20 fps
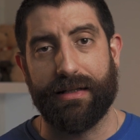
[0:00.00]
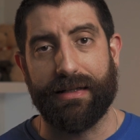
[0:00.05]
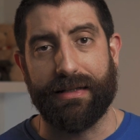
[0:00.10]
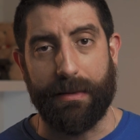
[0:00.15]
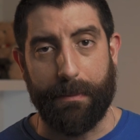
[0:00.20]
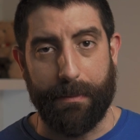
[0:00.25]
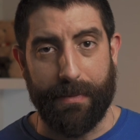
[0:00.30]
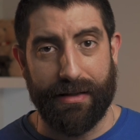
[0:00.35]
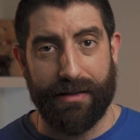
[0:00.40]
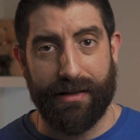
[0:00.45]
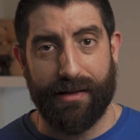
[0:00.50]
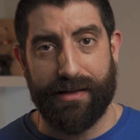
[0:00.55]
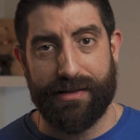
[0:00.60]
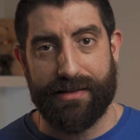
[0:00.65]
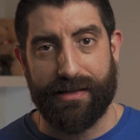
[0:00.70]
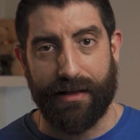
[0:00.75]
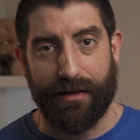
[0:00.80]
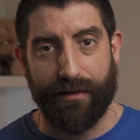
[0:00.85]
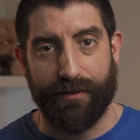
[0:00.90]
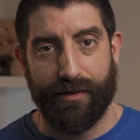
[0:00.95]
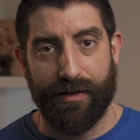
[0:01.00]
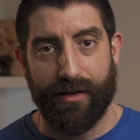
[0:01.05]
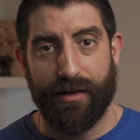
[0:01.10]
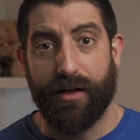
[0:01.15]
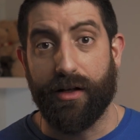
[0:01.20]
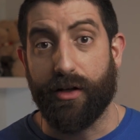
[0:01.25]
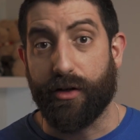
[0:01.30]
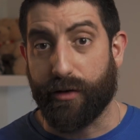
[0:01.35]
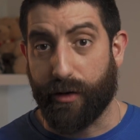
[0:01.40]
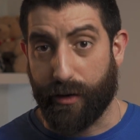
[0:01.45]
in the meeting itself,
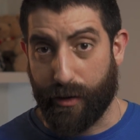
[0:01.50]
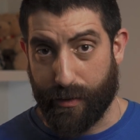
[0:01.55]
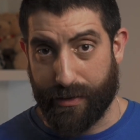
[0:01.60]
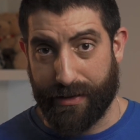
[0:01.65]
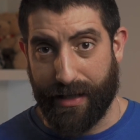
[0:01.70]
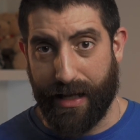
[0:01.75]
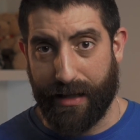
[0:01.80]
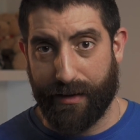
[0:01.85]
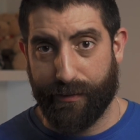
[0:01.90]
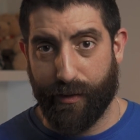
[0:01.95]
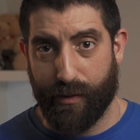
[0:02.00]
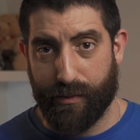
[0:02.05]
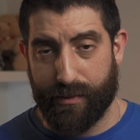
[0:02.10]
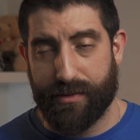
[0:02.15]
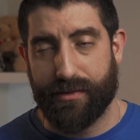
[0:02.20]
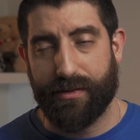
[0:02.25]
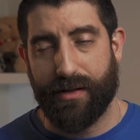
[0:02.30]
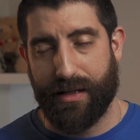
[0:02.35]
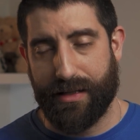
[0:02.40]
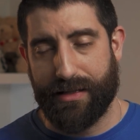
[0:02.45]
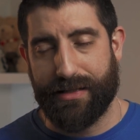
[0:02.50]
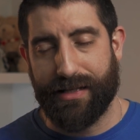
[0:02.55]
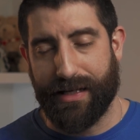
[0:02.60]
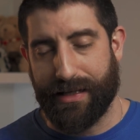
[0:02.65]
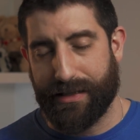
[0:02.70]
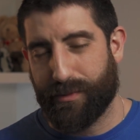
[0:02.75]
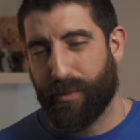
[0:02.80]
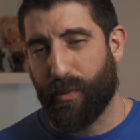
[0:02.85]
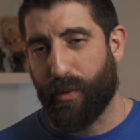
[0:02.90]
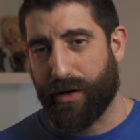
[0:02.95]
to use headphones, it
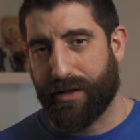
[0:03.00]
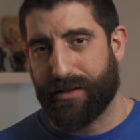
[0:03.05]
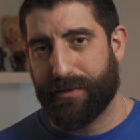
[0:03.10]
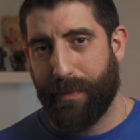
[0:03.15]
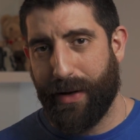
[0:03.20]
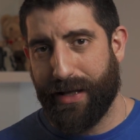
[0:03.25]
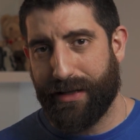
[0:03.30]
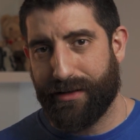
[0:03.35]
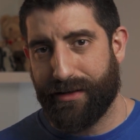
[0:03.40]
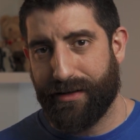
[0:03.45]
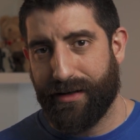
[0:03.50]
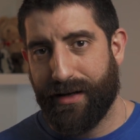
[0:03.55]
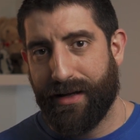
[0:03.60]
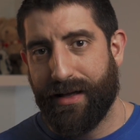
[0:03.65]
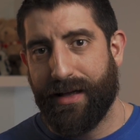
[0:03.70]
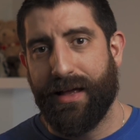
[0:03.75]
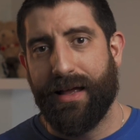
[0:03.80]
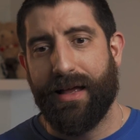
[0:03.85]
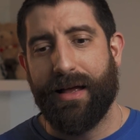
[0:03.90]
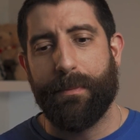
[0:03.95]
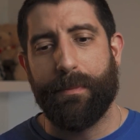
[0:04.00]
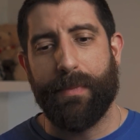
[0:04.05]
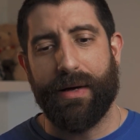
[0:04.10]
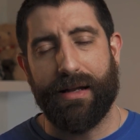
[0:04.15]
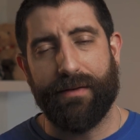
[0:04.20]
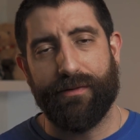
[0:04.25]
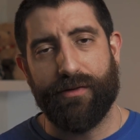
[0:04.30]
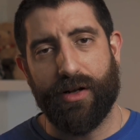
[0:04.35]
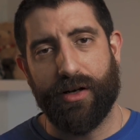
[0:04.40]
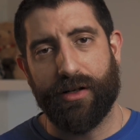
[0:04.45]
just works better. But
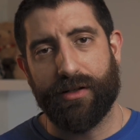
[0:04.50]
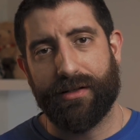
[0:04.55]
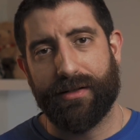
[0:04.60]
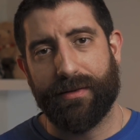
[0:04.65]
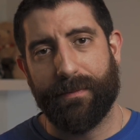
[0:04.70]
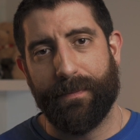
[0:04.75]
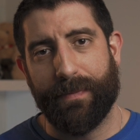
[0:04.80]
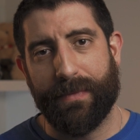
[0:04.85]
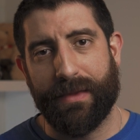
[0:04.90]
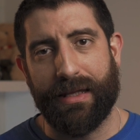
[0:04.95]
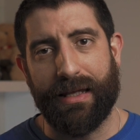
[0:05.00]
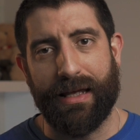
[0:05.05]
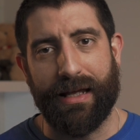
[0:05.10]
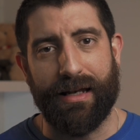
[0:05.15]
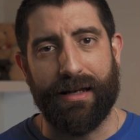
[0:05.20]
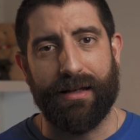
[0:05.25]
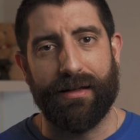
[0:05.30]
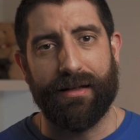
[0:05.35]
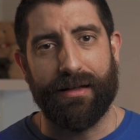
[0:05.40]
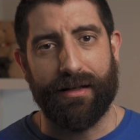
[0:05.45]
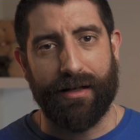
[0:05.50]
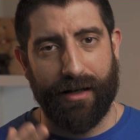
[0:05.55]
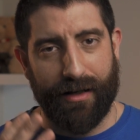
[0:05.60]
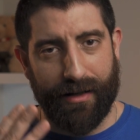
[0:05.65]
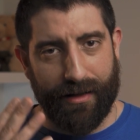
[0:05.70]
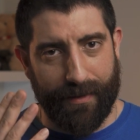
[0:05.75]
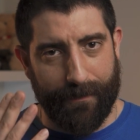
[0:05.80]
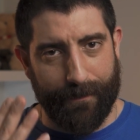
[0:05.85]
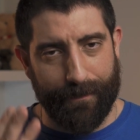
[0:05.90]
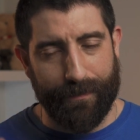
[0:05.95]
if not, then the,
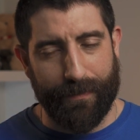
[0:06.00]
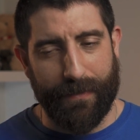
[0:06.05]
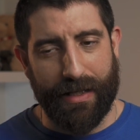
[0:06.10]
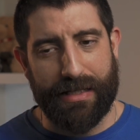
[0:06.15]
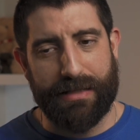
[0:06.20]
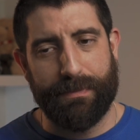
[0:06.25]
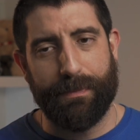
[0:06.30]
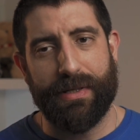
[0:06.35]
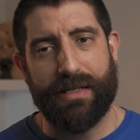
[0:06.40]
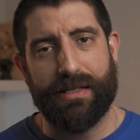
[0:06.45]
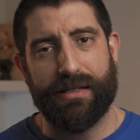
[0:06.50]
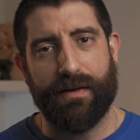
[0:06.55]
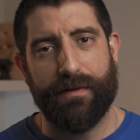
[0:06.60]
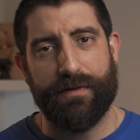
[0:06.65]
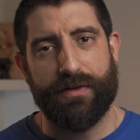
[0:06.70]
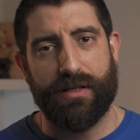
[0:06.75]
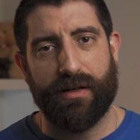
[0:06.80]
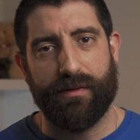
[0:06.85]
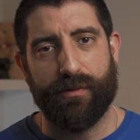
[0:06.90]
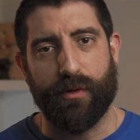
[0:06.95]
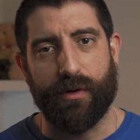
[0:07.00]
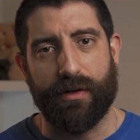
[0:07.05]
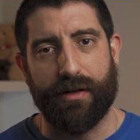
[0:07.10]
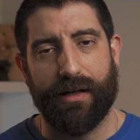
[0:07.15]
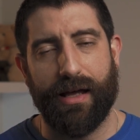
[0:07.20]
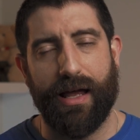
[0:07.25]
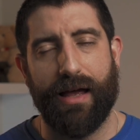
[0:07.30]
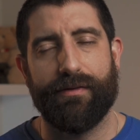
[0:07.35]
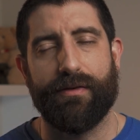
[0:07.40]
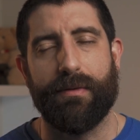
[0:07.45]
these pieces of software
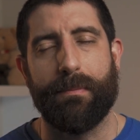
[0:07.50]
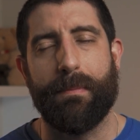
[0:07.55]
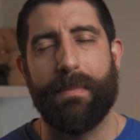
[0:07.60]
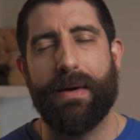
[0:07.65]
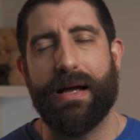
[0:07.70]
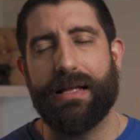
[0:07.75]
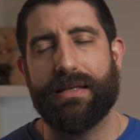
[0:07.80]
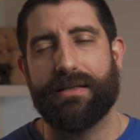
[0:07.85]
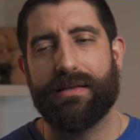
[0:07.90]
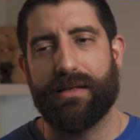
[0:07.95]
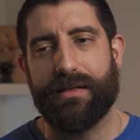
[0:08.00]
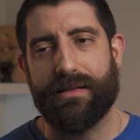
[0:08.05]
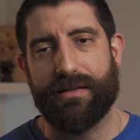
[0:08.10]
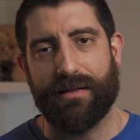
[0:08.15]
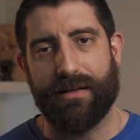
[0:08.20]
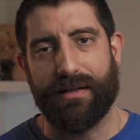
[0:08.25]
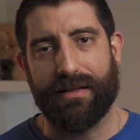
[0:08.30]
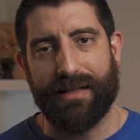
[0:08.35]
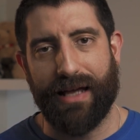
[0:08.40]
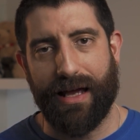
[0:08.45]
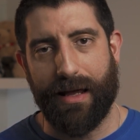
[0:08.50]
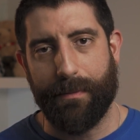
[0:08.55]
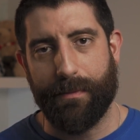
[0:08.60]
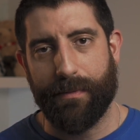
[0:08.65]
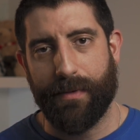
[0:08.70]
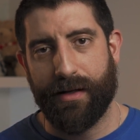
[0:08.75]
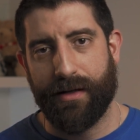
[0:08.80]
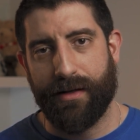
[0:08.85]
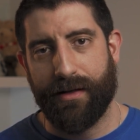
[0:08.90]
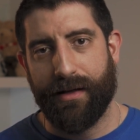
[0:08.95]
have a much easier
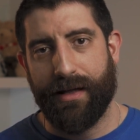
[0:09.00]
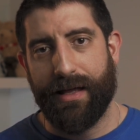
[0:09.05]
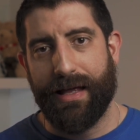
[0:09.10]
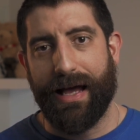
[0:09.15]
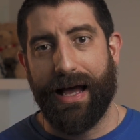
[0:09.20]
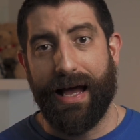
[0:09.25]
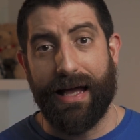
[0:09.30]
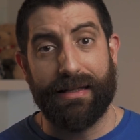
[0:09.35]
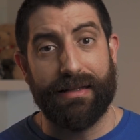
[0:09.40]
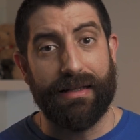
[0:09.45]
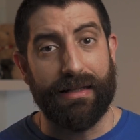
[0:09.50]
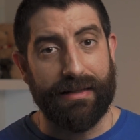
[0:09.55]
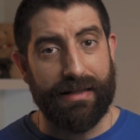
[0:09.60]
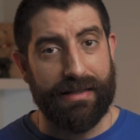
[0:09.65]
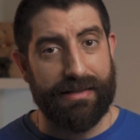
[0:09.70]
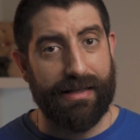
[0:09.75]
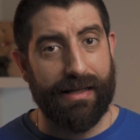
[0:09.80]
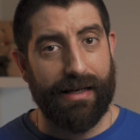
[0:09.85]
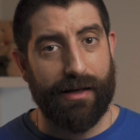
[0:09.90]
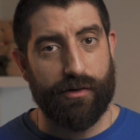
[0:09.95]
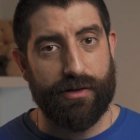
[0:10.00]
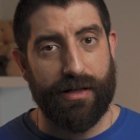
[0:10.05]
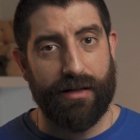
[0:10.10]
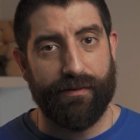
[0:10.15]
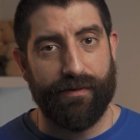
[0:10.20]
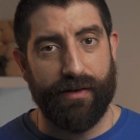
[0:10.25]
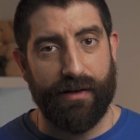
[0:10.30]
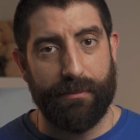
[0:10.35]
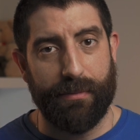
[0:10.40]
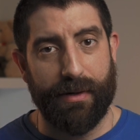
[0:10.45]
time handling these echoes and
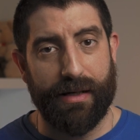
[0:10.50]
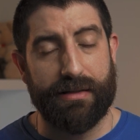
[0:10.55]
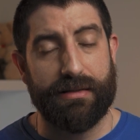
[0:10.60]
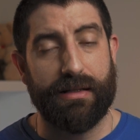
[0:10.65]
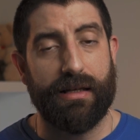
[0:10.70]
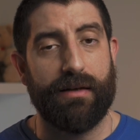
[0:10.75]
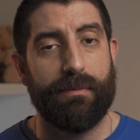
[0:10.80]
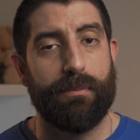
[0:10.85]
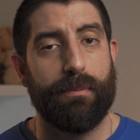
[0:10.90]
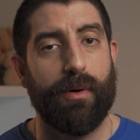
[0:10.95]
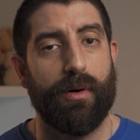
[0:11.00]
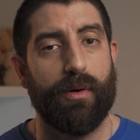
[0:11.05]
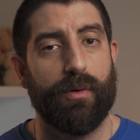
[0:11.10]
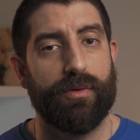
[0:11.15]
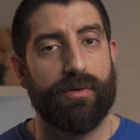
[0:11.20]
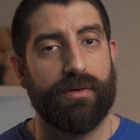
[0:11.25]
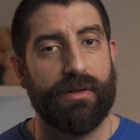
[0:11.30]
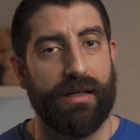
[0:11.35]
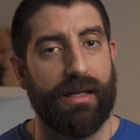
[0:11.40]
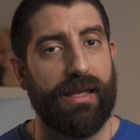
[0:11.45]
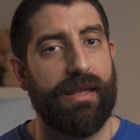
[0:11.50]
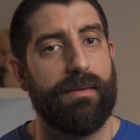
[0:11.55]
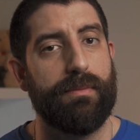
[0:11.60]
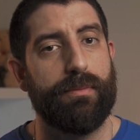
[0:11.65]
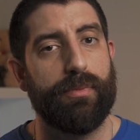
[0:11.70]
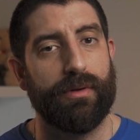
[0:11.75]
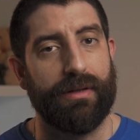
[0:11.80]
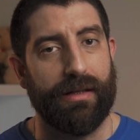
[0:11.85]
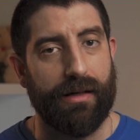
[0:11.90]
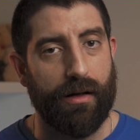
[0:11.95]
feedbacks if both the
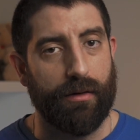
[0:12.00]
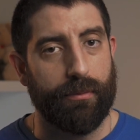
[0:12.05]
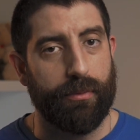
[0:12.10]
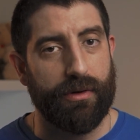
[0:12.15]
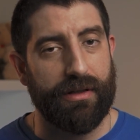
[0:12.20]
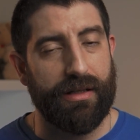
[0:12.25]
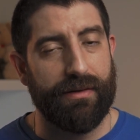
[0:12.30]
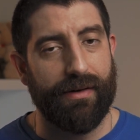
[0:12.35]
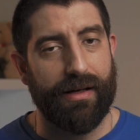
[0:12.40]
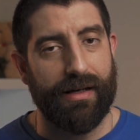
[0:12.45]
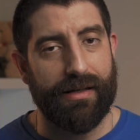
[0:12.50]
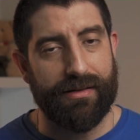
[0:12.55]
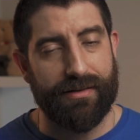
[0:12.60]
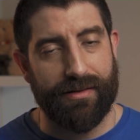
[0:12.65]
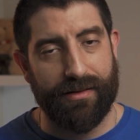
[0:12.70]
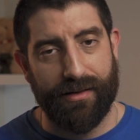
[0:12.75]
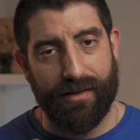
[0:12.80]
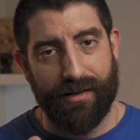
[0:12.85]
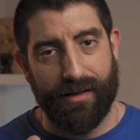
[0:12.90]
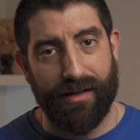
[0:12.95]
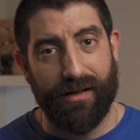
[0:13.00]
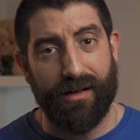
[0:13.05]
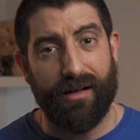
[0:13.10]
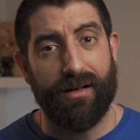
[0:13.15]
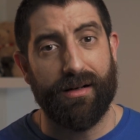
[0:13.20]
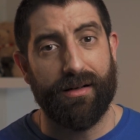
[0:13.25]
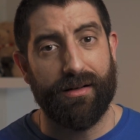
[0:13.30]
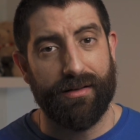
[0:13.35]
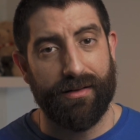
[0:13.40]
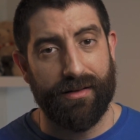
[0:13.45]
input and output device
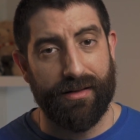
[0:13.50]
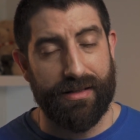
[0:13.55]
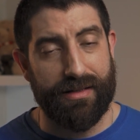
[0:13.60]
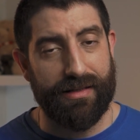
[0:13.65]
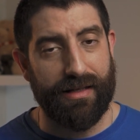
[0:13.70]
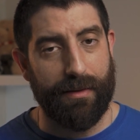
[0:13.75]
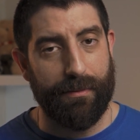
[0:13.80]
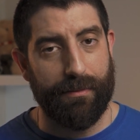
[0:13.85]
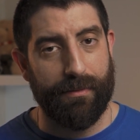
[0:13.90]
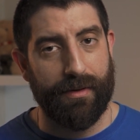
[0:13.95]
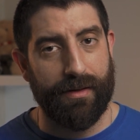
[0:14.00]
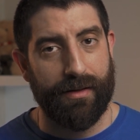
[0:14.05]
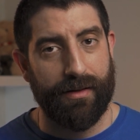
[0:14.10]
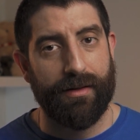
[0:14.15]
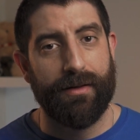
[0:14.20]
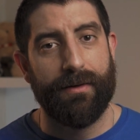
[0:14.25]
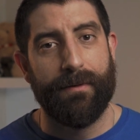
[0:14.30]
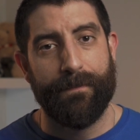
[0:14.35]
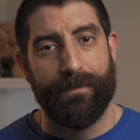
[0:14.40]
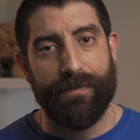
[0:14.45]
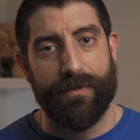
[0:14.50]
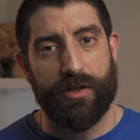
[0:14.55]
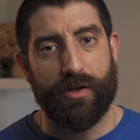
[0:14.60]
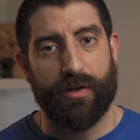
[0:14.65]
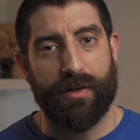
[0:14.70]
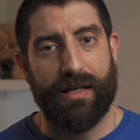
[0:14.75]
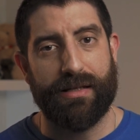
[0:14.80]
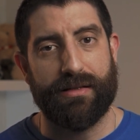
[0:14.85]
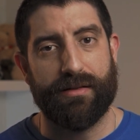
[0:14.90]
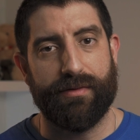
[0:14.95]
are the same. So
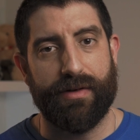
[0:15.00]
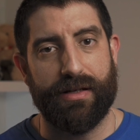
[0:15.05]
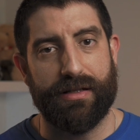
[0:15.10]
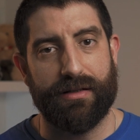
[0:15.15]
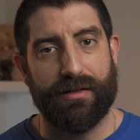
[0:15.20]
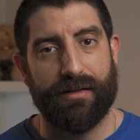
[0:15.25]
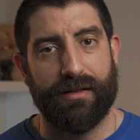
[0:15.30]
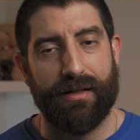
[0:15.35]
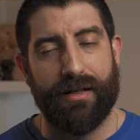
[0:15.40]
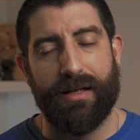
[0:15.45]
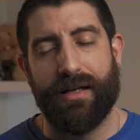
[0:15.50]
that's the reason.